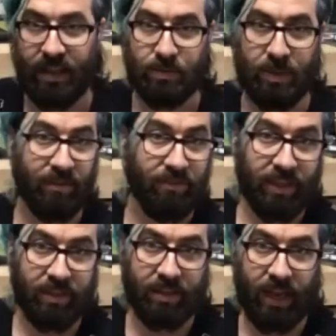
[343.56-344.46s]
That's with a
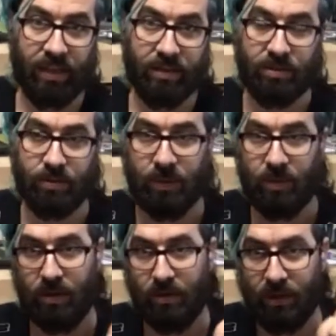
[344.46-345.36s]
feeler gauge,
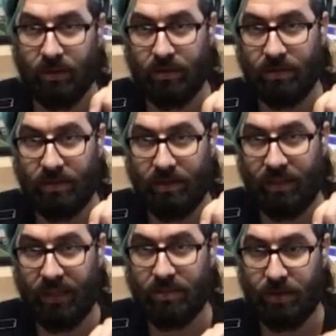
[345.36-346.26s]
which are little
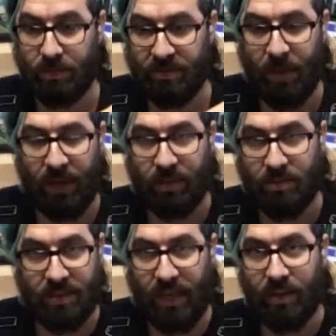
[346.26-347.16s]
thin strips of metal that
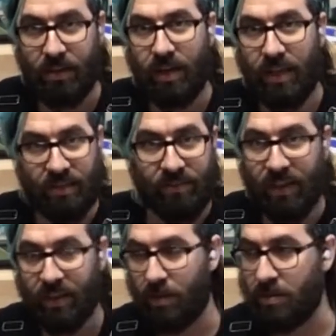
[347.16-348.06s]
you slide underneath to
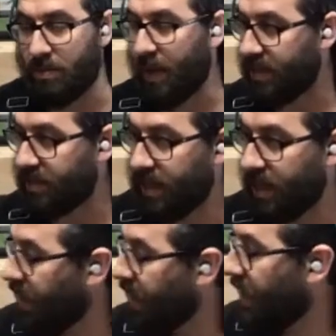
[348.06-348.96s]
find the low spots.